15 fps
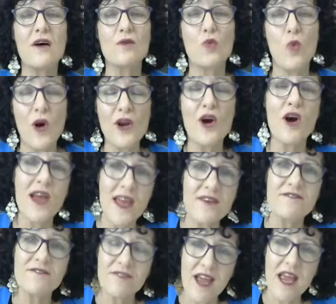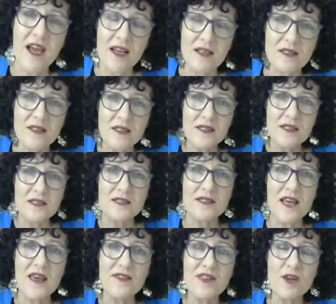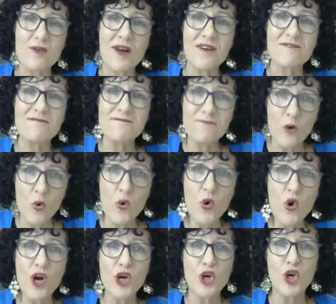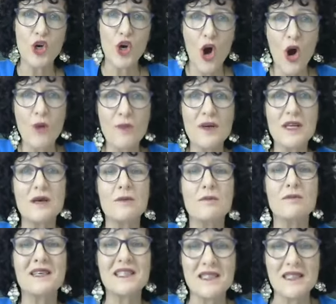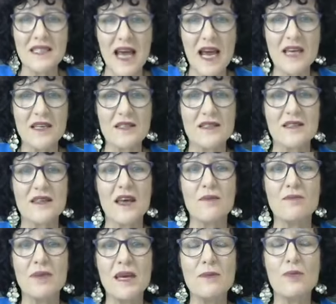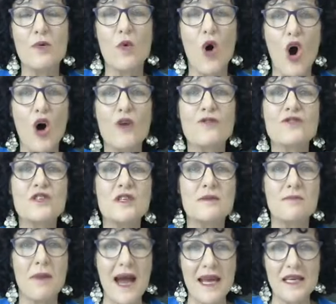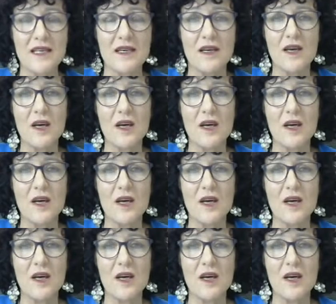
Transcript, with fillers: what I have found is that there are four common mistakes that people often make